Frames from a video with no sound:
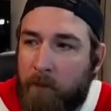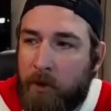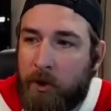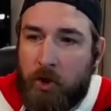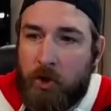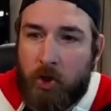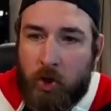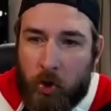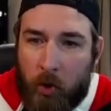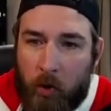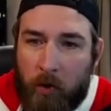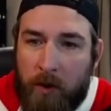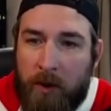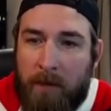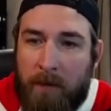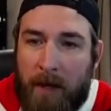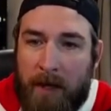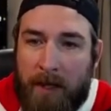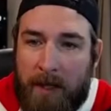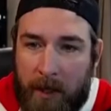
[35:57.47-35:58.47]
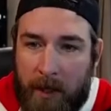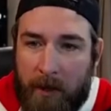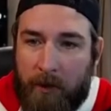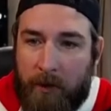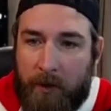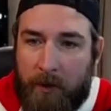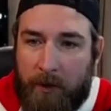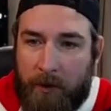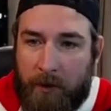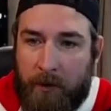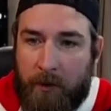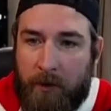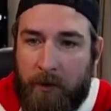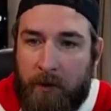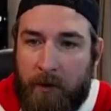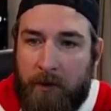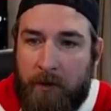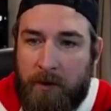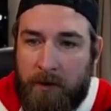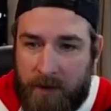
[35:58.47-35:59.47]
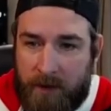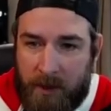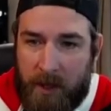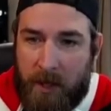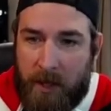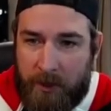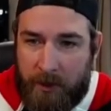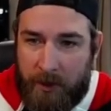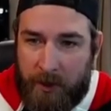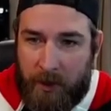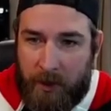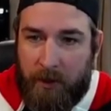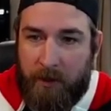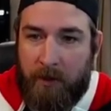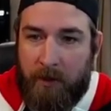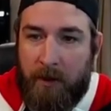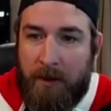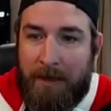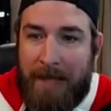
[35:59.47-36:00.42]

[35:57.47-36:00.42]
controlling my character, mm-hmm. CIG.